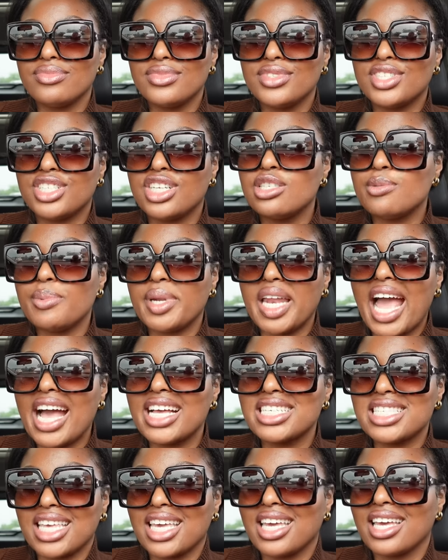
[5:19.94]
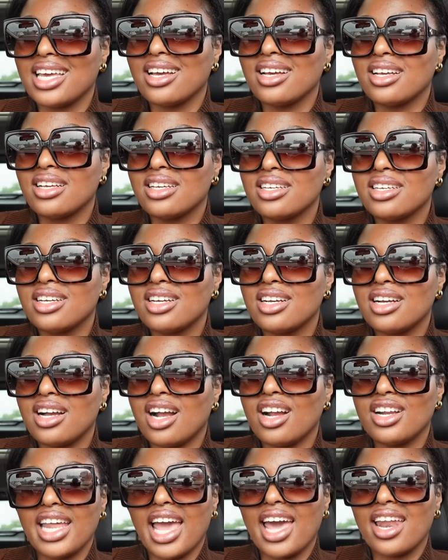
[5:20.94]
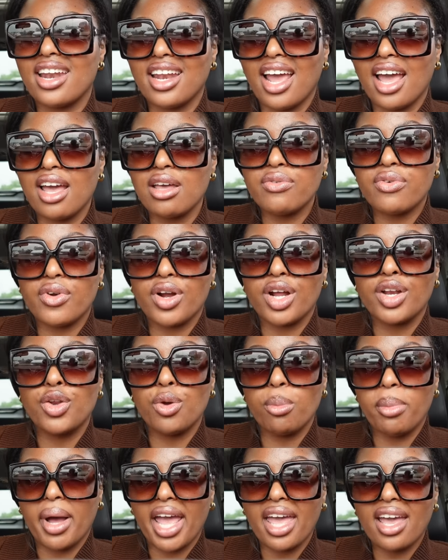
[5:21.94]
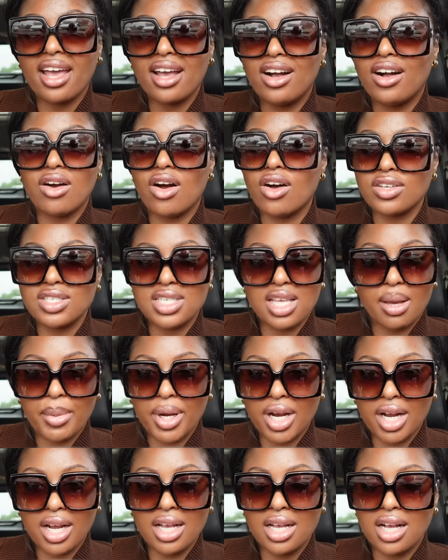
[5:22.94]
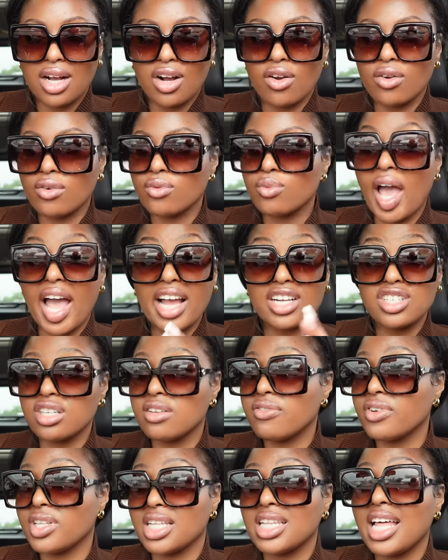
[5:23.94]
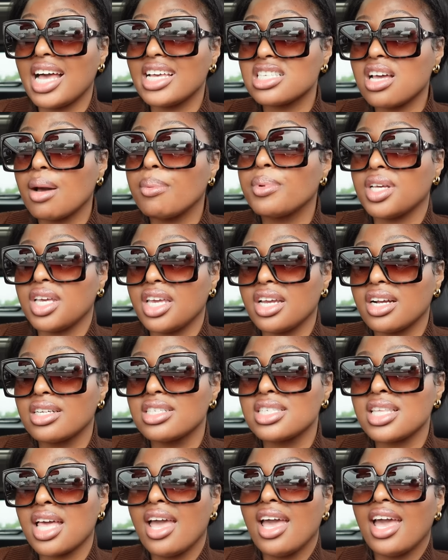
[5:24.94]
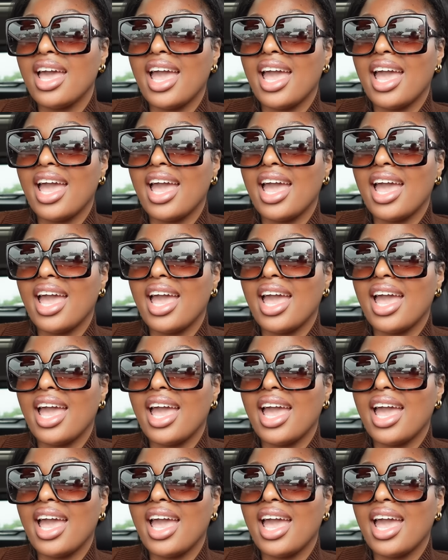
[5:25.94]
She's been asking her dad and I for a new bike all summer, or actually for the last couple of years,